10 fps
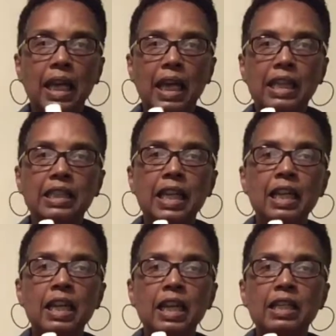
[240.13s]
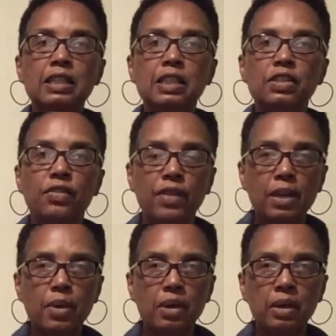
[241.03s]
is hitting against this
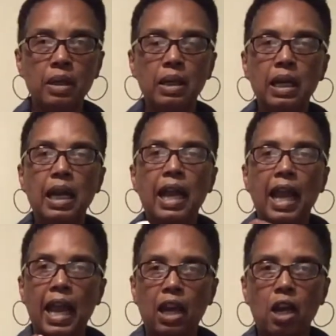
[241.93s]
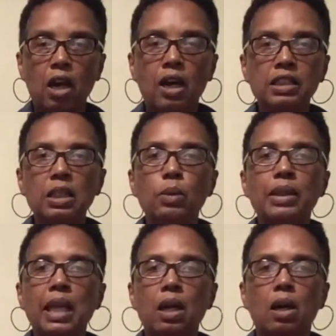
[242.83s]
femur and causing
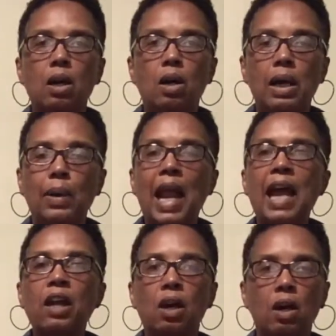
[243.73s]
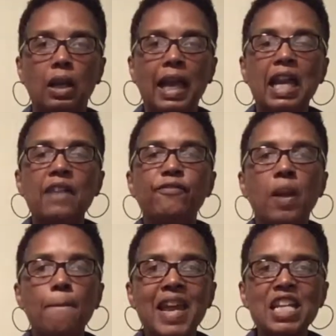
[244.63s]
what I call an
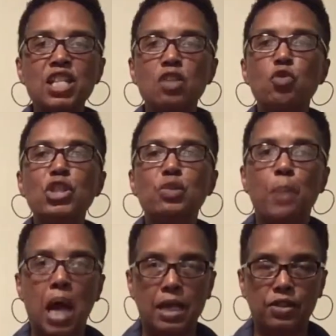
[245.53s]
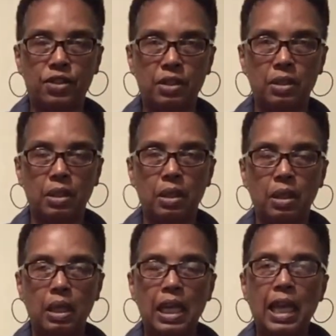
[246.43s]
inflammation response.
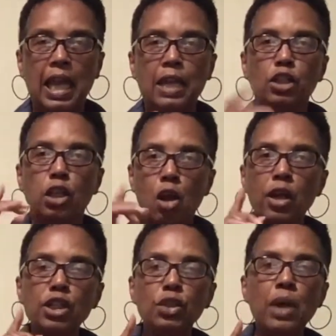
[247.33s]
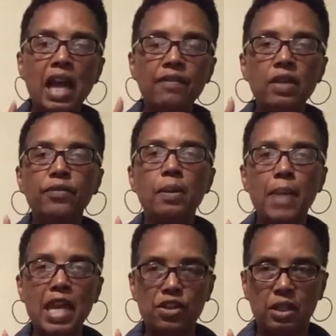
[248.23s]
And as long as you have
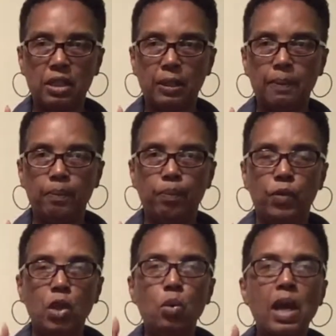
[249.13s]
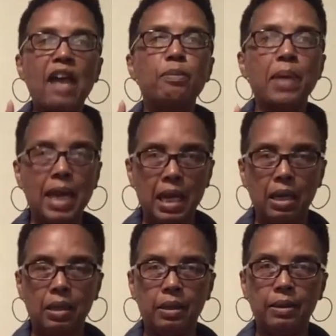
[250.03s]
inflammation, you will have pain.